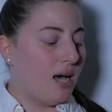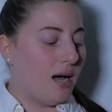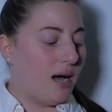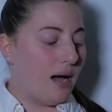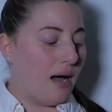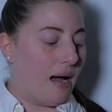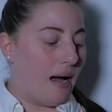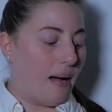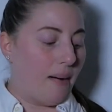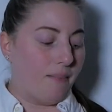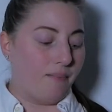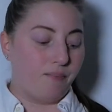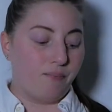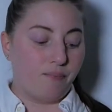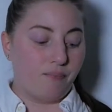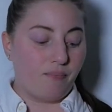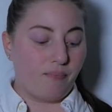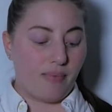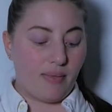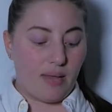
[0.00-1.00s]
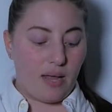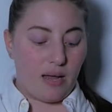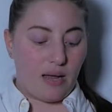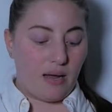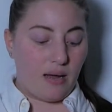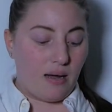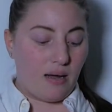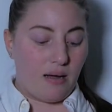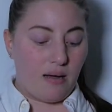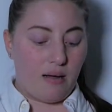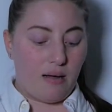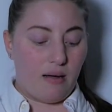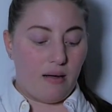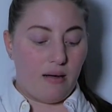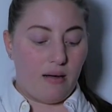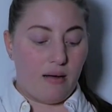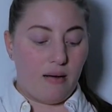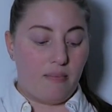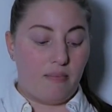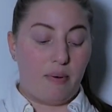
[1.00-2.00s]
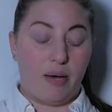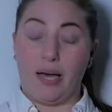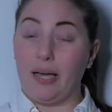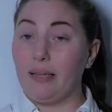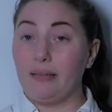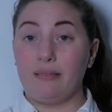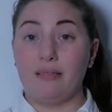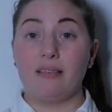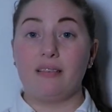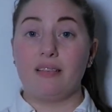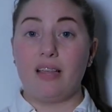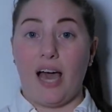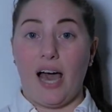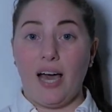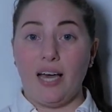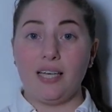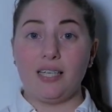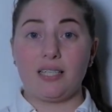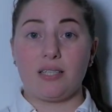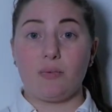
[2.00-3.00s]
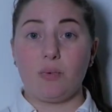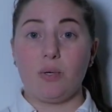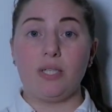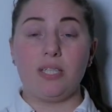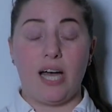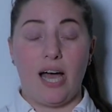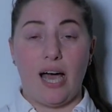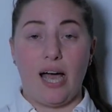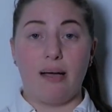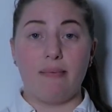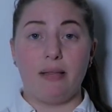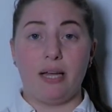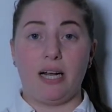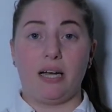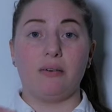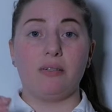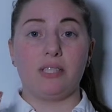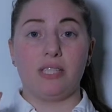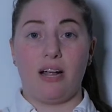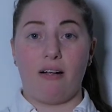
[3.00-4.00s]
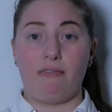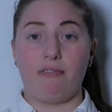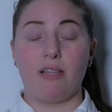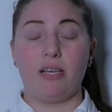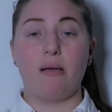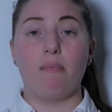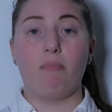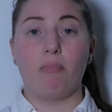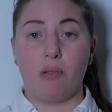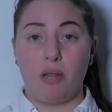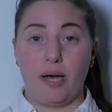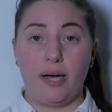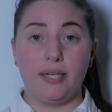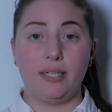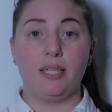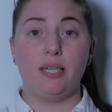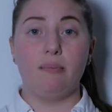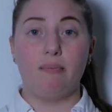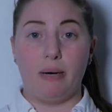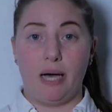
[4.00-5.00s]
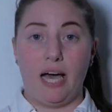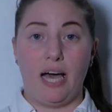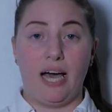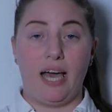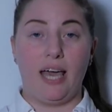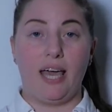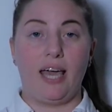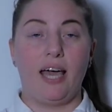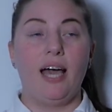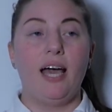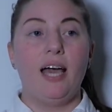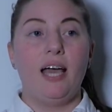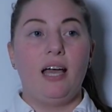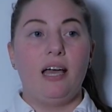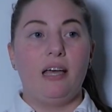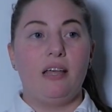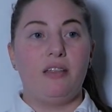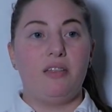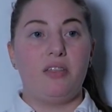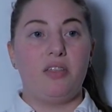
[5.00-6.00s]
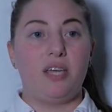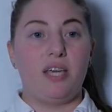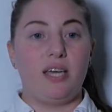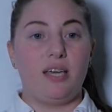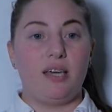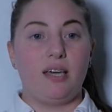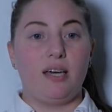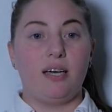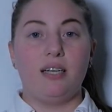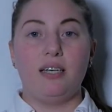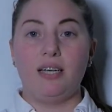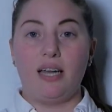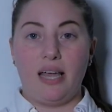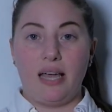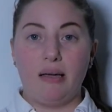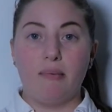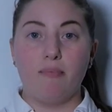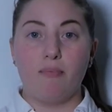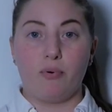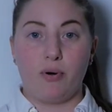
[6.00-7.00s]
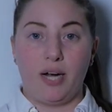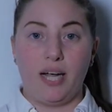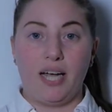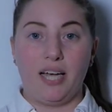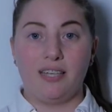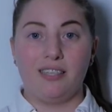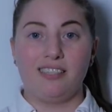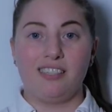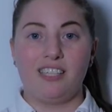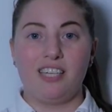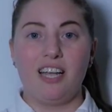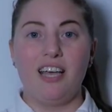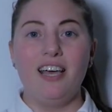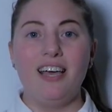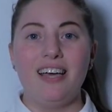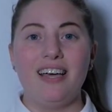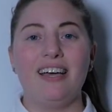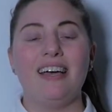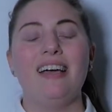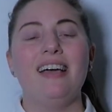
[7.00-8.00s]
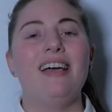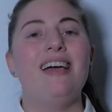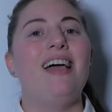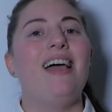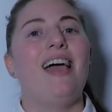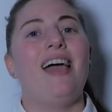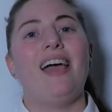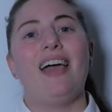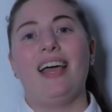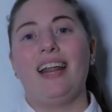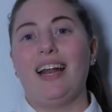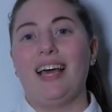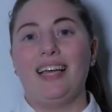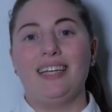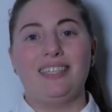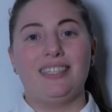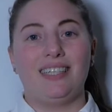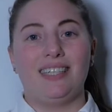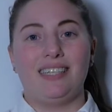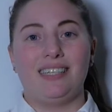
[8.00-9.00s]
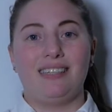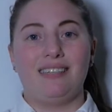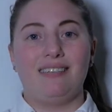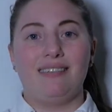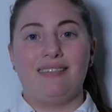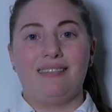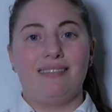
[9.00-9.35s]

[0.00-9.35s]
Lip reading: But that is one time that I was definitely blinded by the name brand and I didn't